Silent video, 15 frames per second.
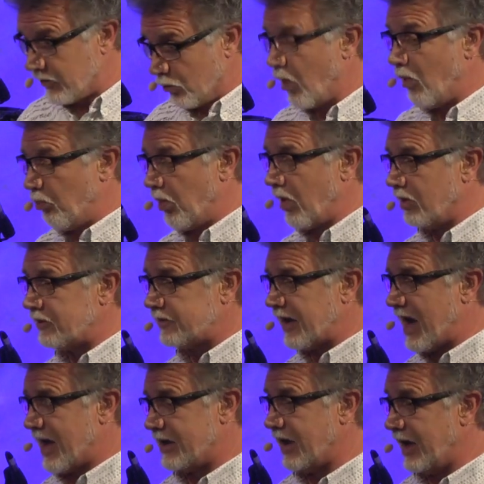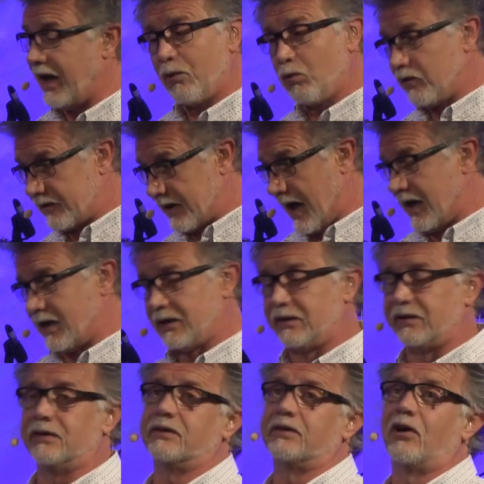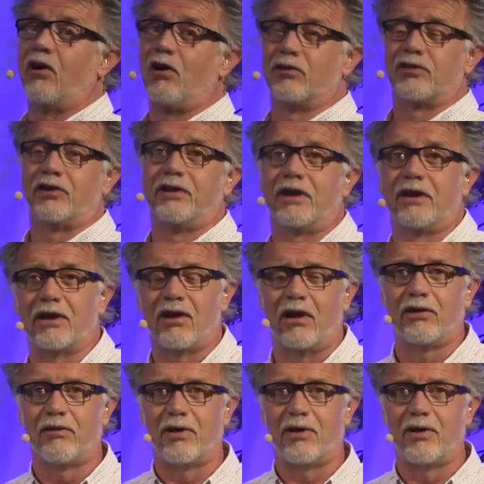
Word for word: what Paul said. He, he was getting hot under the collar